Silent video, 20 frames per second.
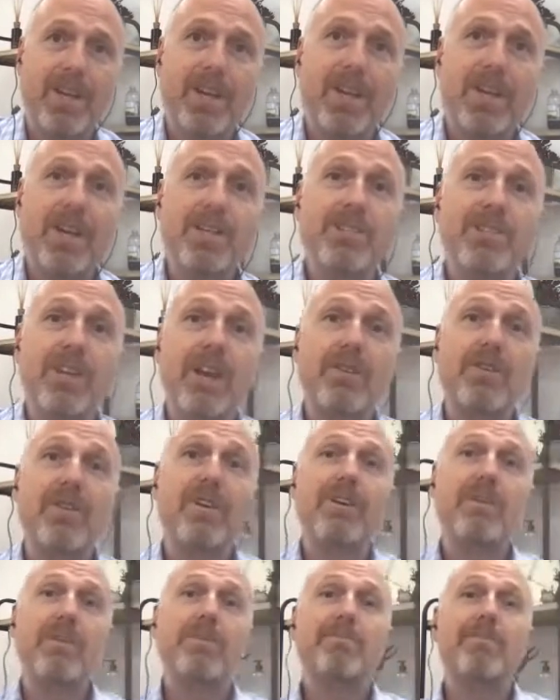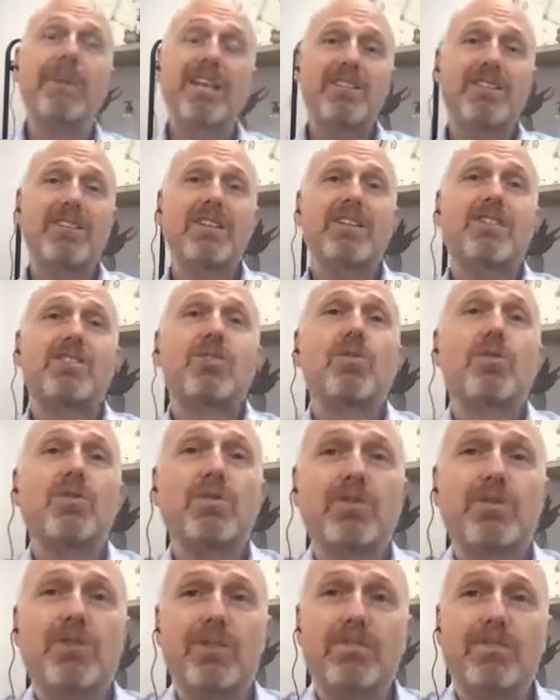So Masai
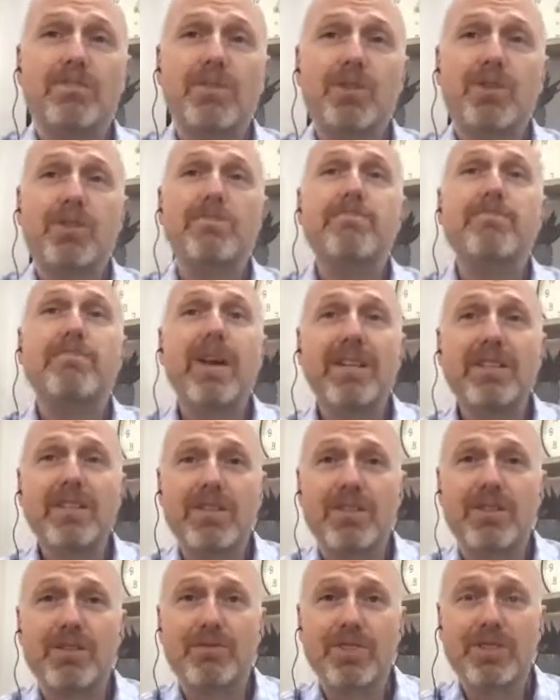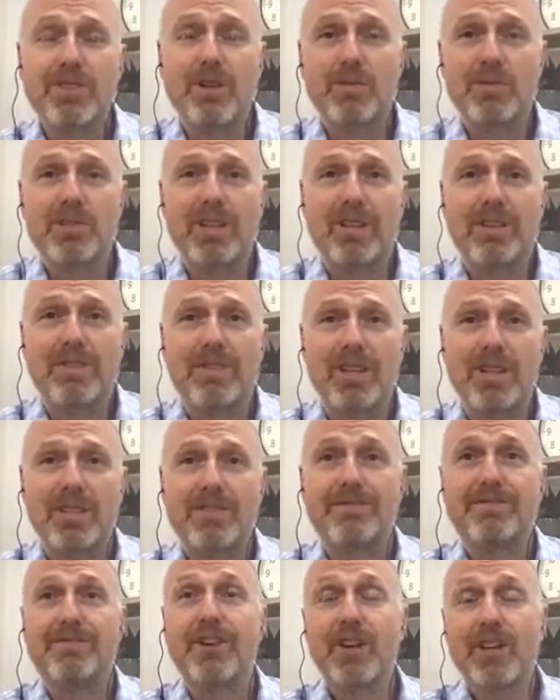saw some tremendous results out of
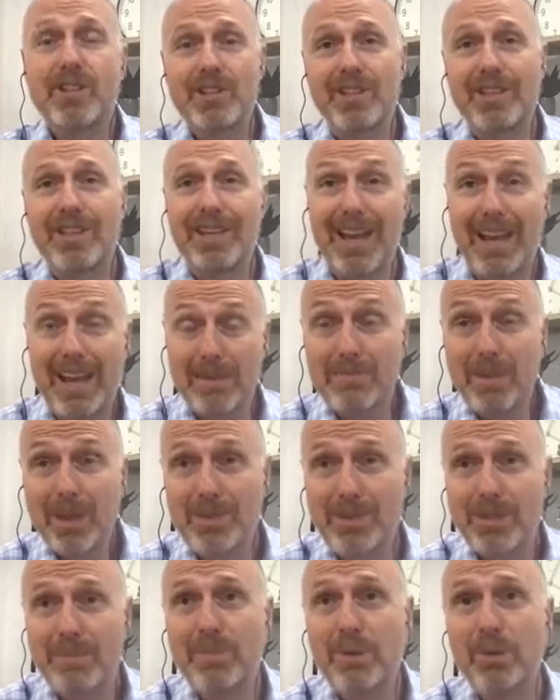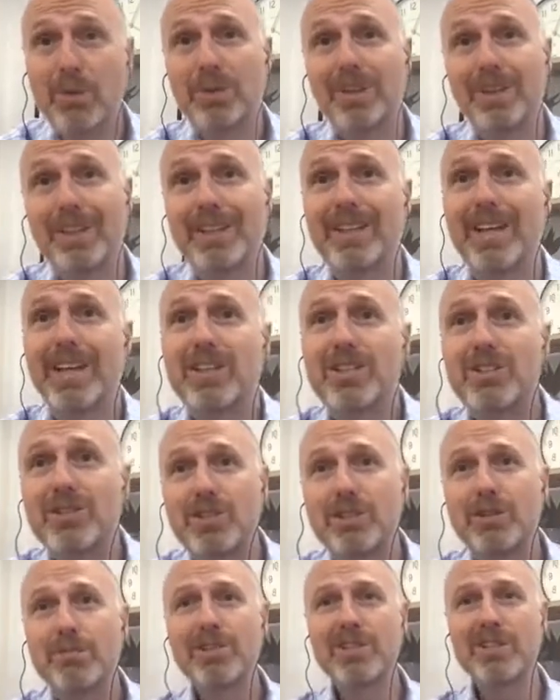this. Firstly, and most importantly, their
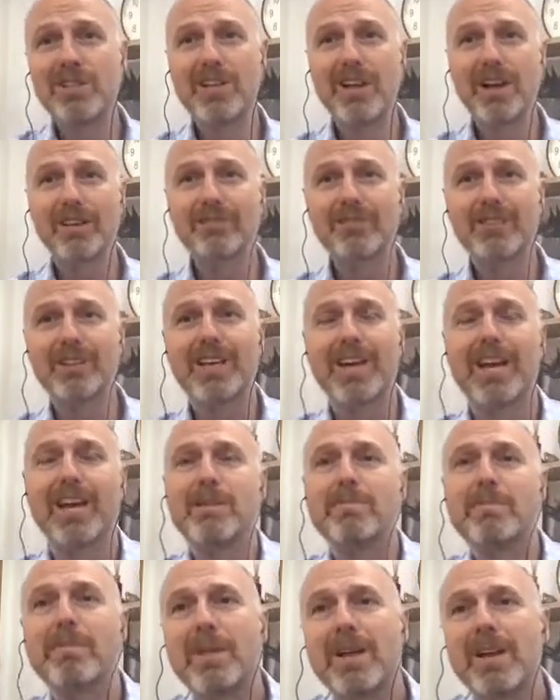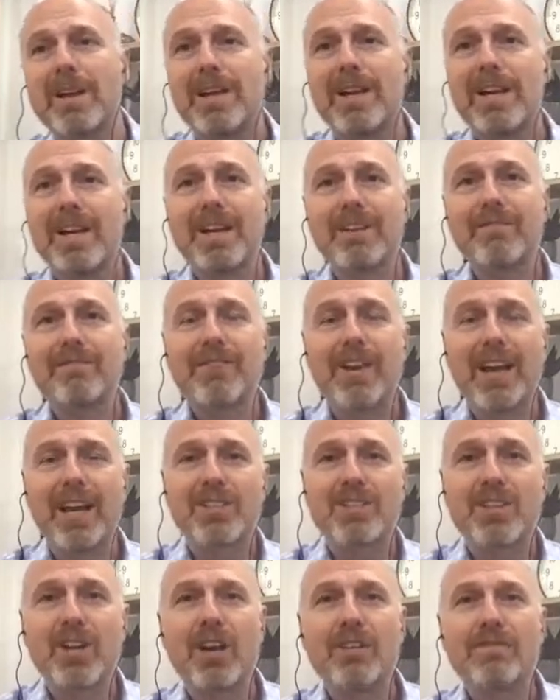consumers loved the game. In
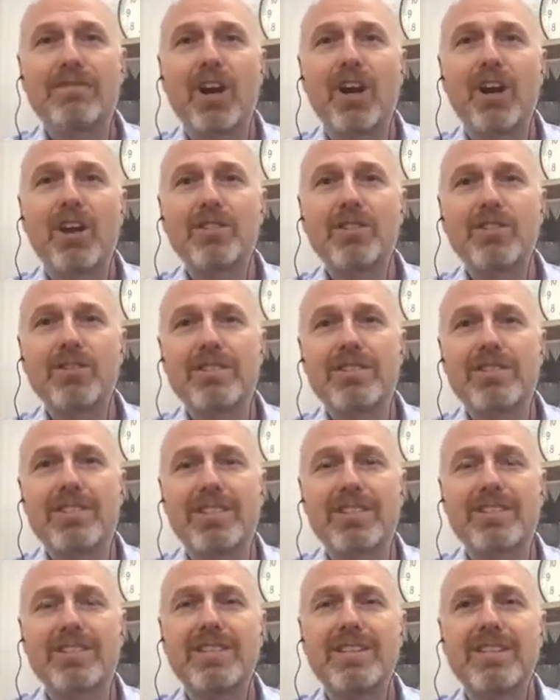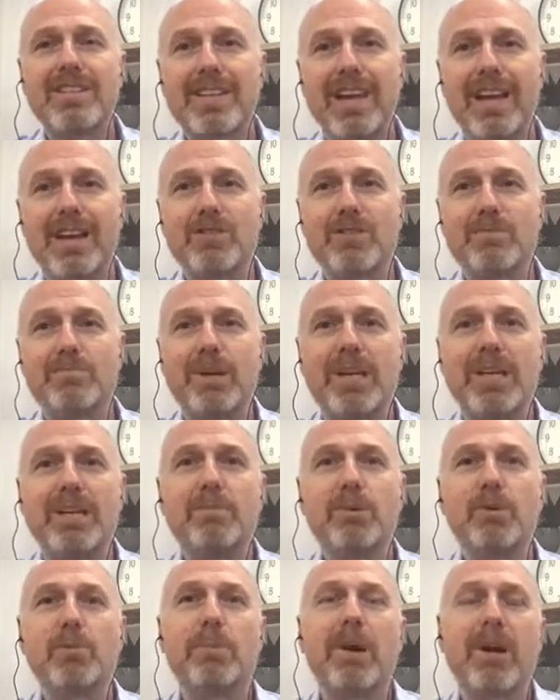fact, over 160,000
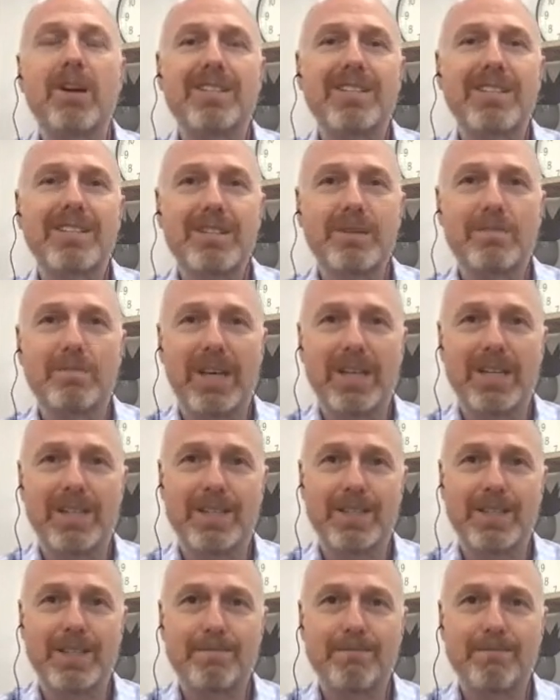people participated.